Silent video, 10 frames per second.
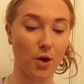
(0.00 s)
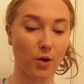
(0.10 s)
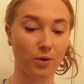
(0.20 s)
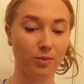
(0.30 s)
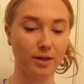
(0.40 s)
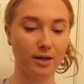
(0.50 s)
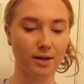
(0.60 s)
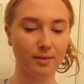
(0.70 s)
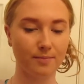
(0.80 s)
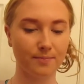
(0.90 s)
open it
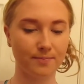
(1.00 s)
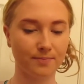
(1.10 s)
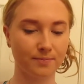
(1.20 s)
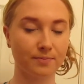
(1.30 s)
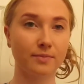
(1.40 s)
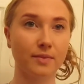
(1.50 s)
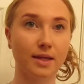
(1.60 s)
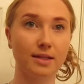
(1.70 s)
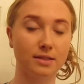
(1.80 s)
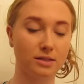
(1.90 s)
up
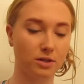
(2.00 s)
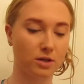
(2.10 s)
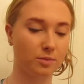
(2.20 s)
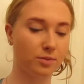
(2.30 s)
and start